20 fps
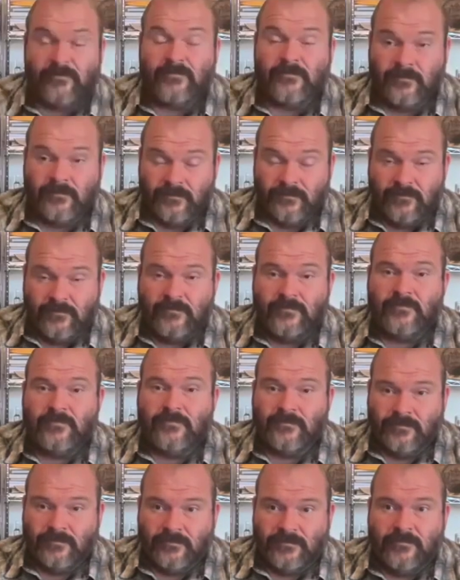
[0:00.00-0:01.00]
There's a relatively
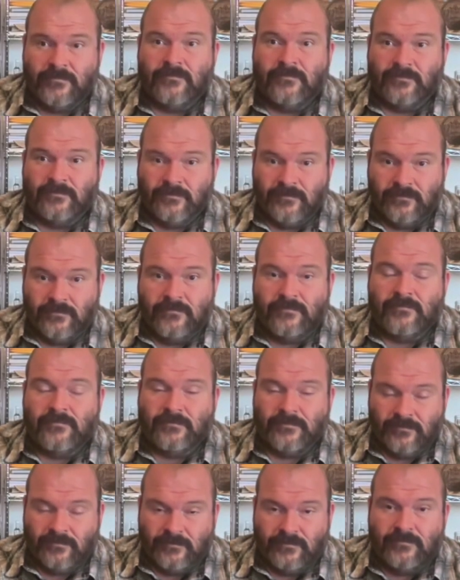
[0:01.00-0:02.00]
new cooperage up in West
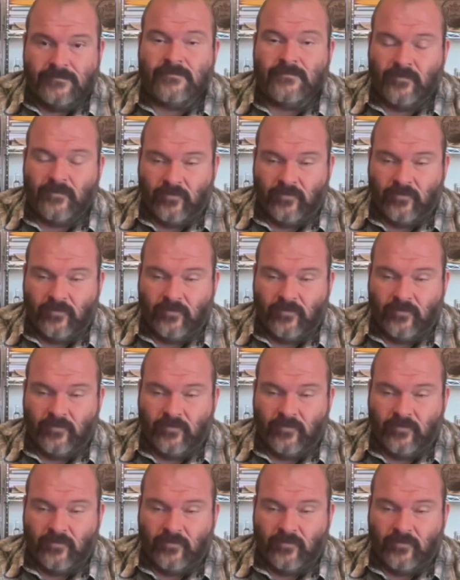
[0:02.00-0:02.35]
Virginia,